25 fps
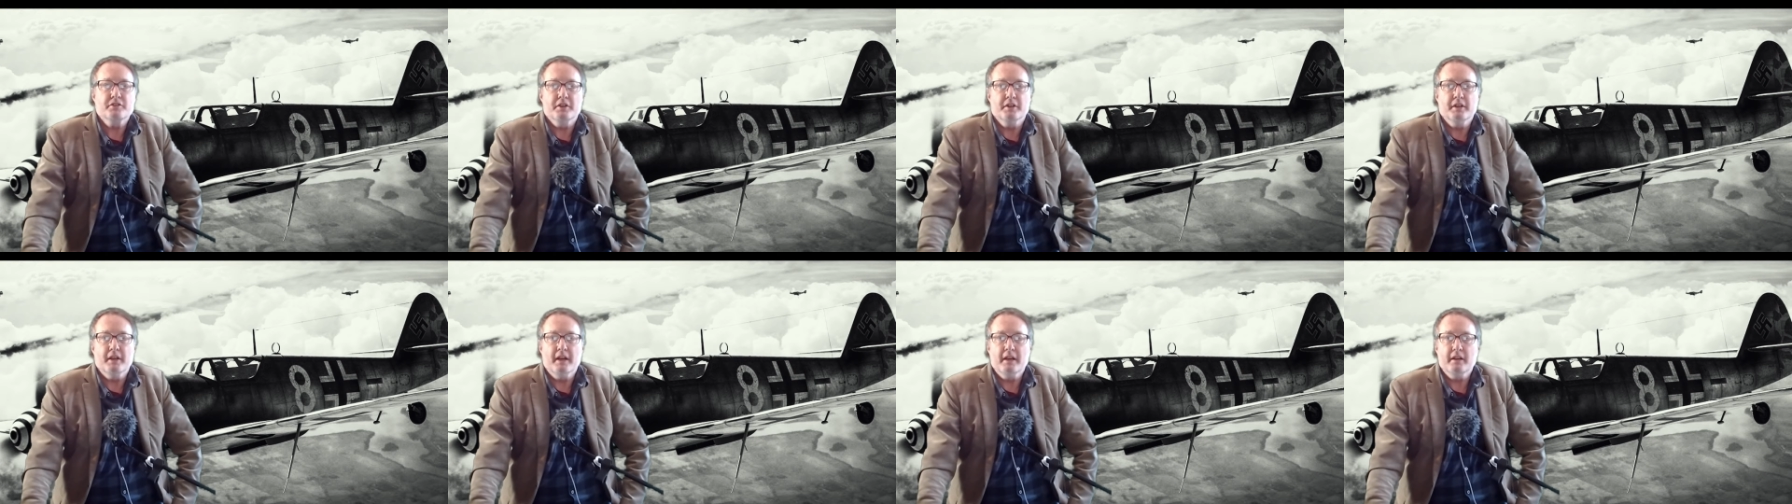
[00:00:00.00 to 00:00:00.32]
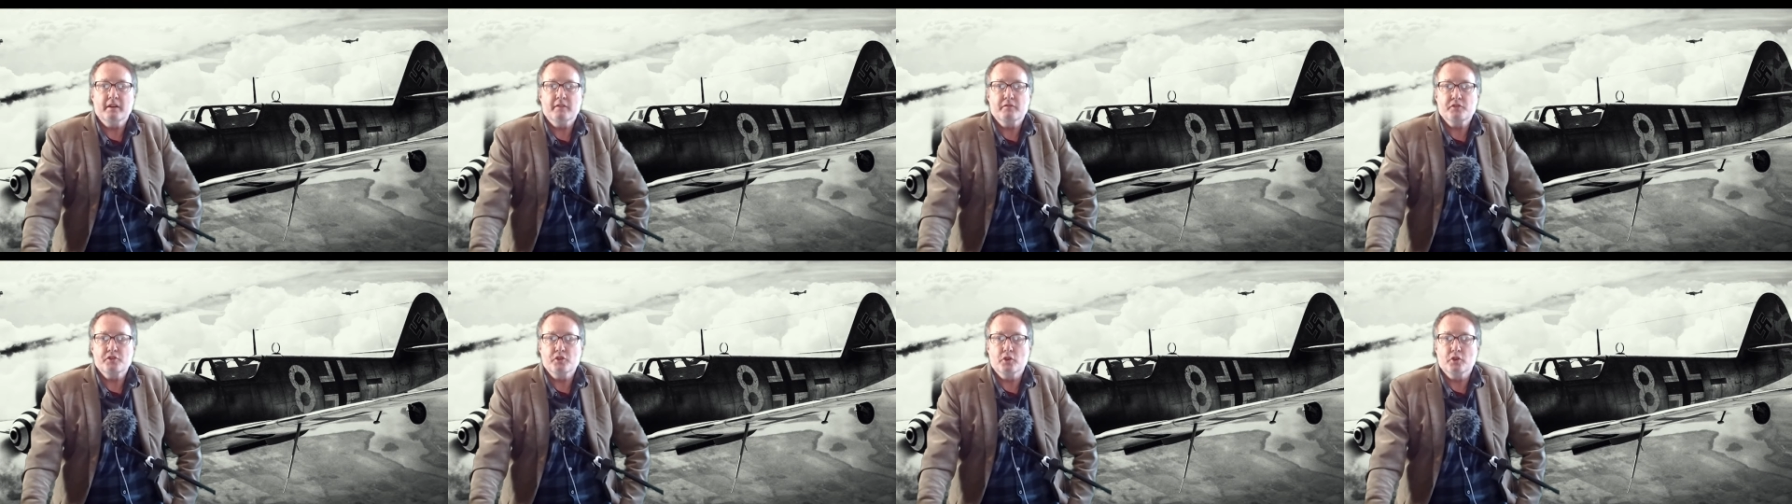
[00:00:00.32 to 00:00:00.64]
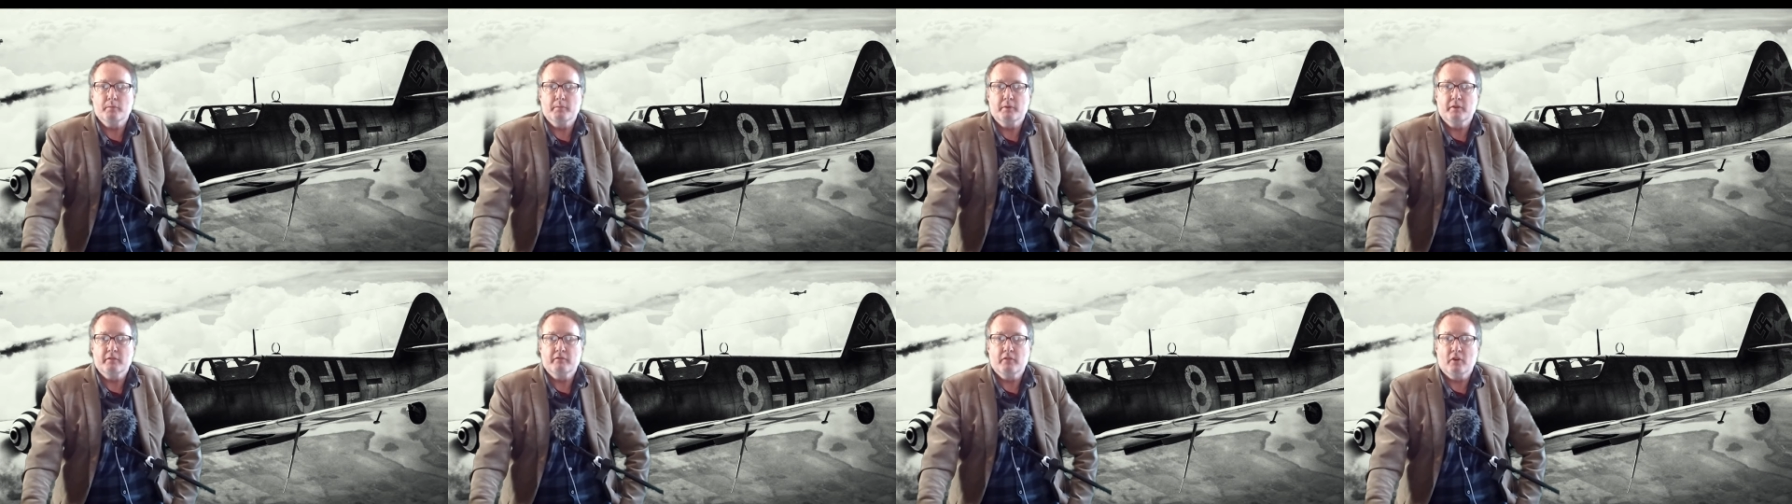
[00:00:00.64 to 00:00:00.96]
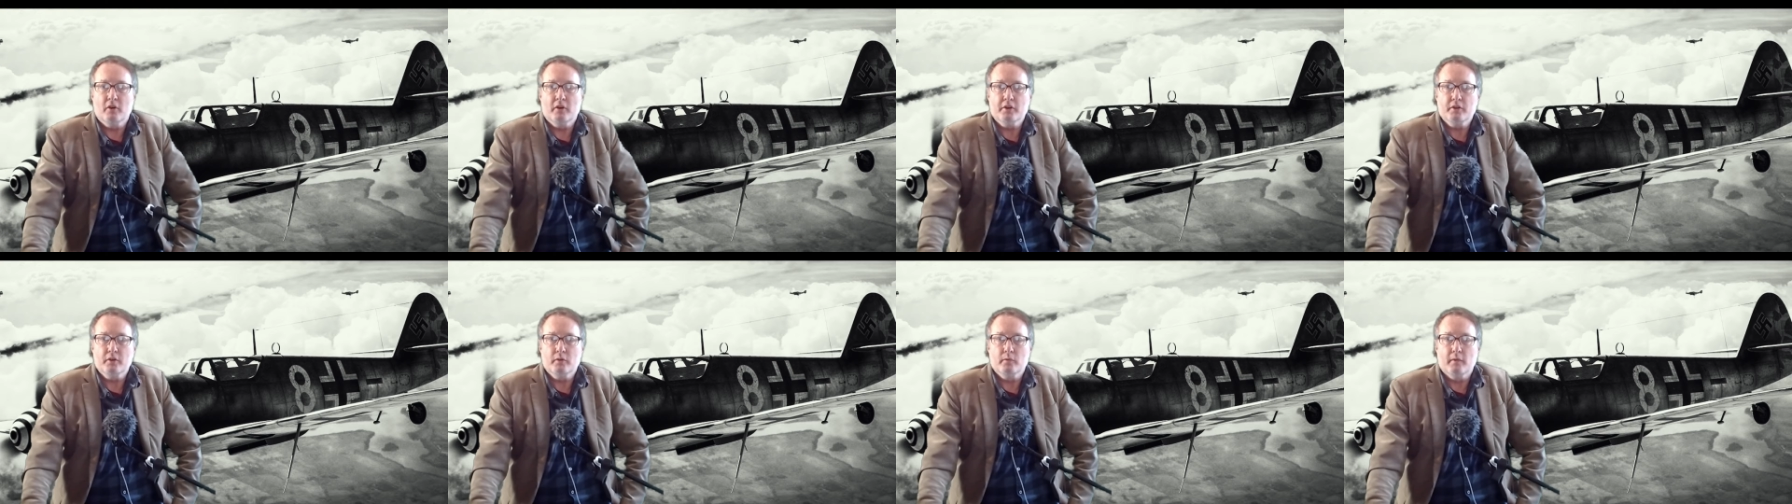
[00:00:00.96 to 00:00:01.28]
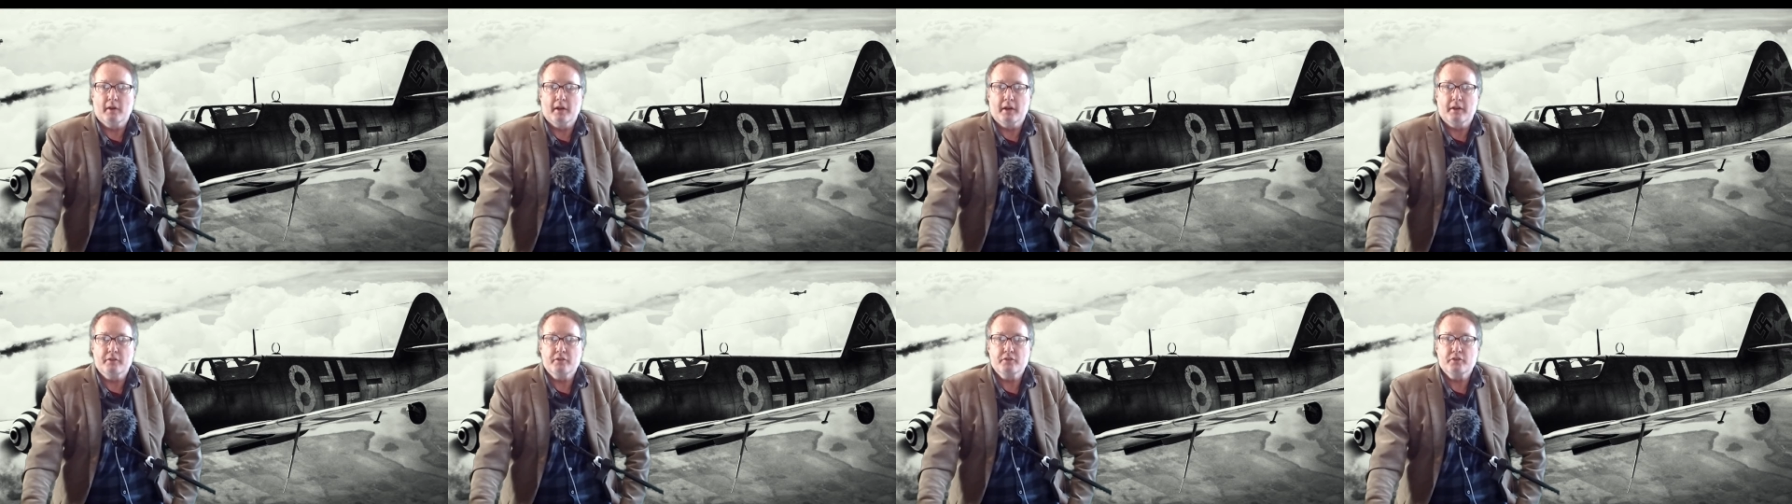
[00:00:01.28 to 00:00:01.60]
and out of German fighter
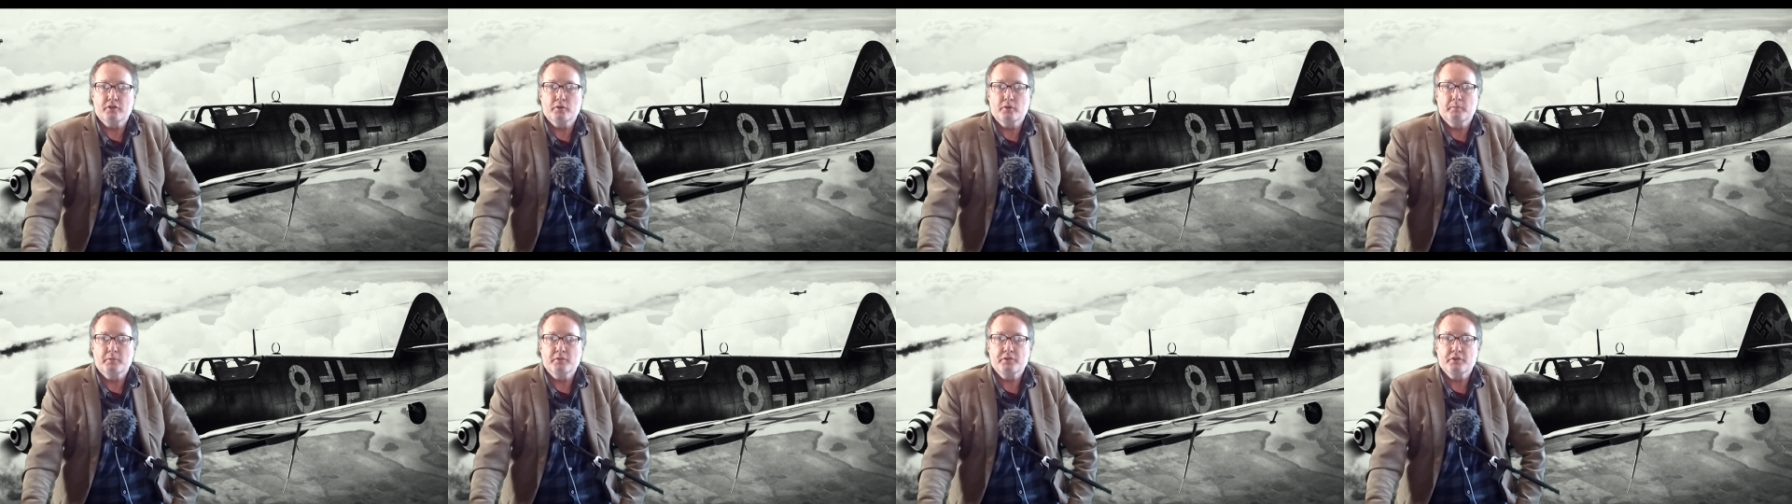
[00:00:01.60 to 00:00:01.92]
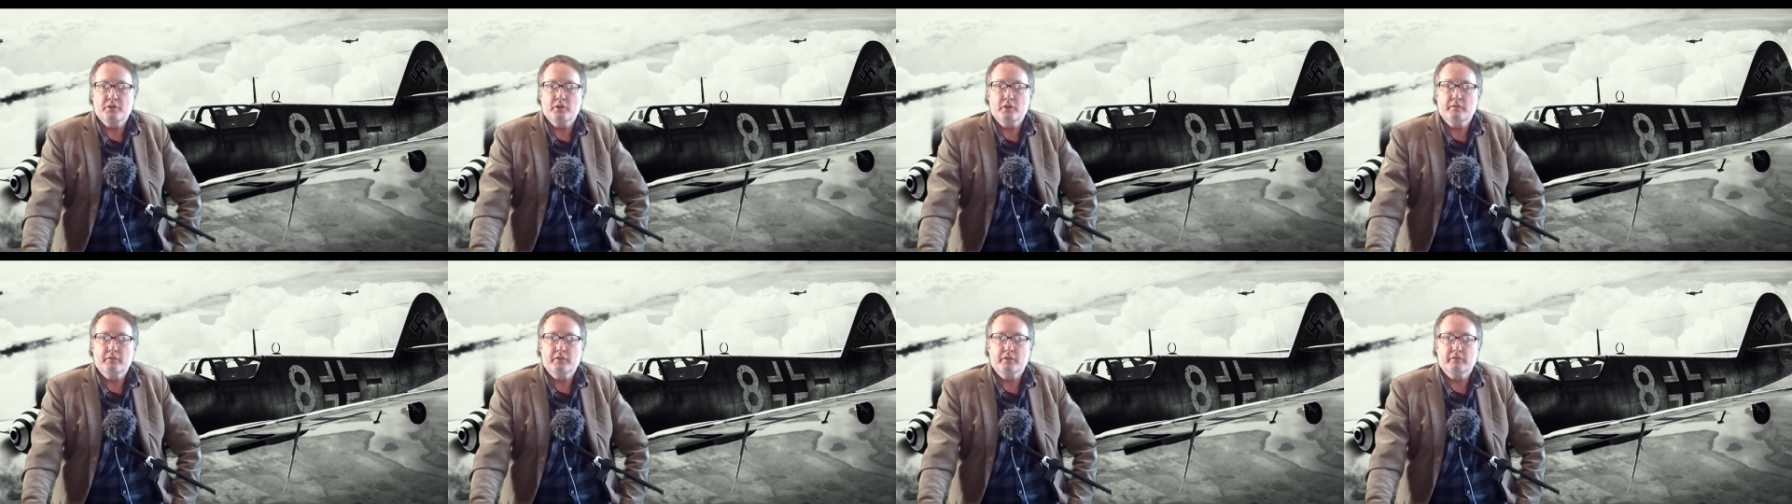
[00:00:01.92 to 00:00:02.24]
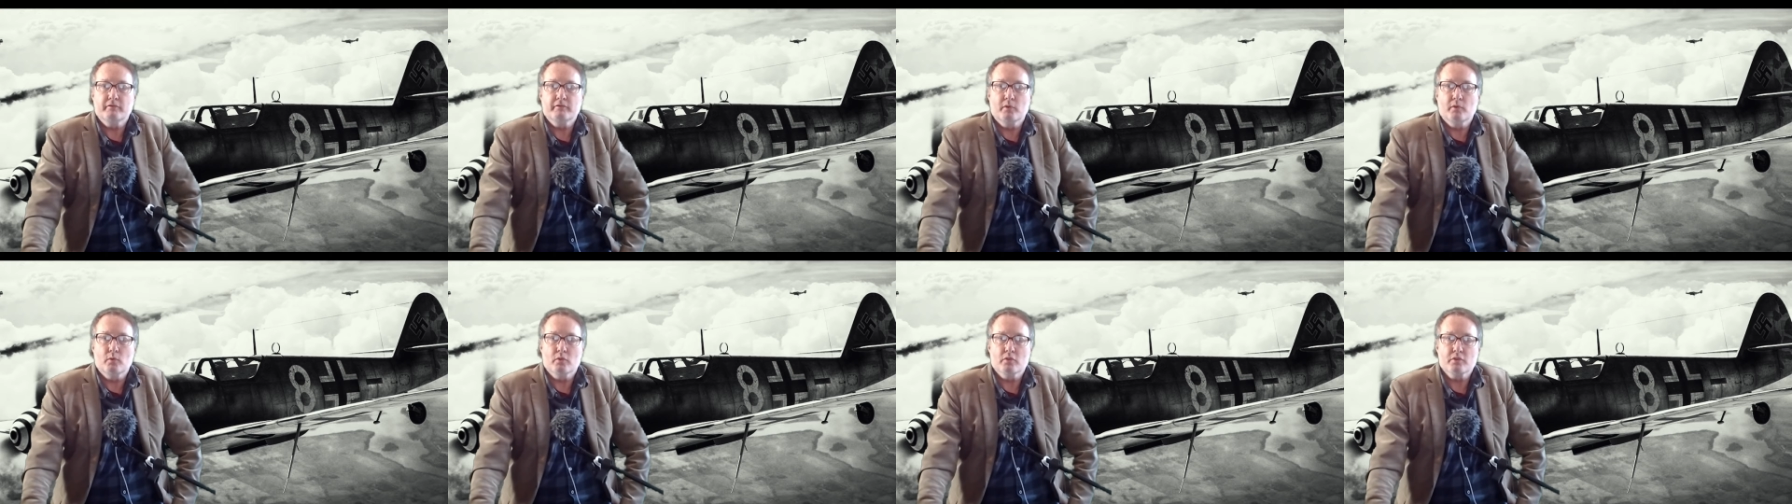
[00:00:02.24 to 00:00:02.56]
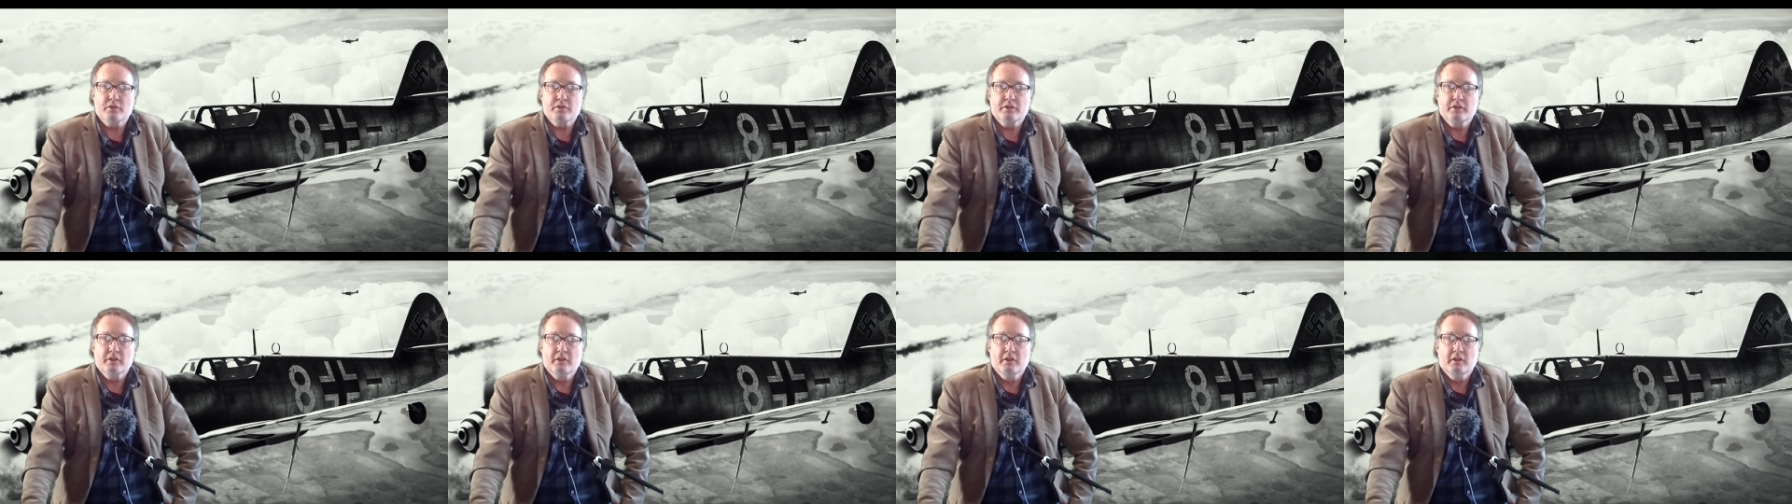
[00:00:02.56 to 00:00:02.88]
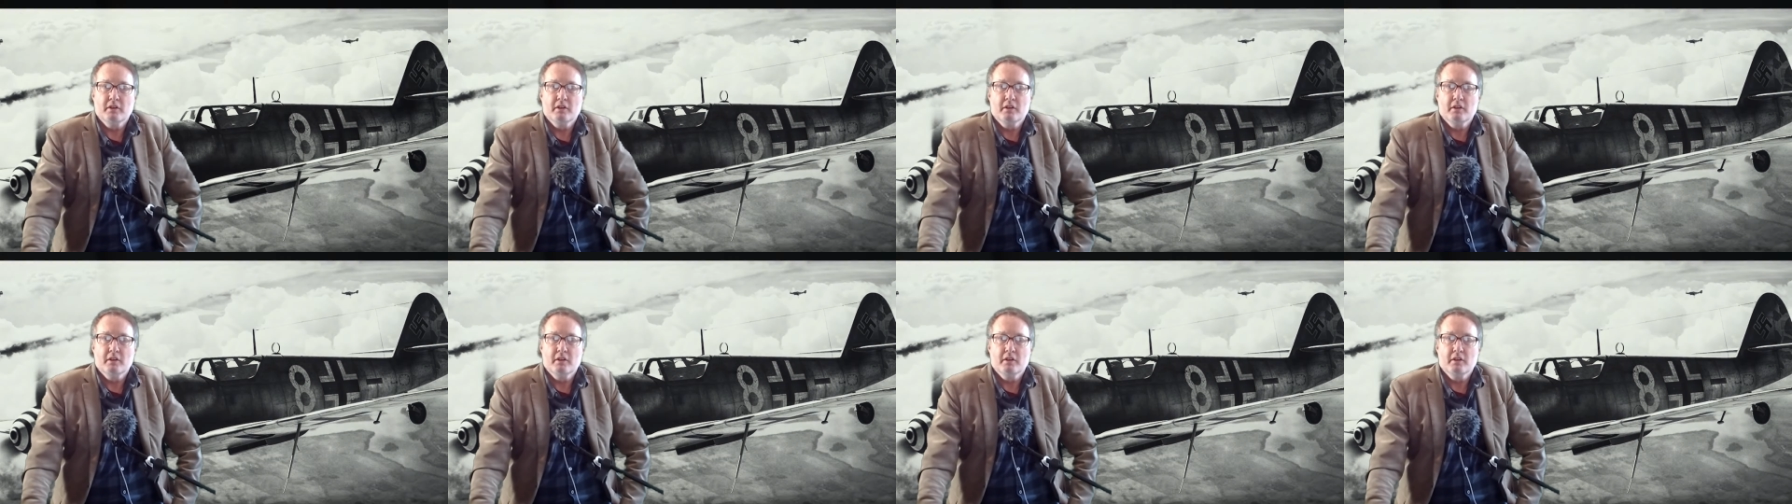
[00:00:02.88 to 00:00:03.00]
range to preserve the force.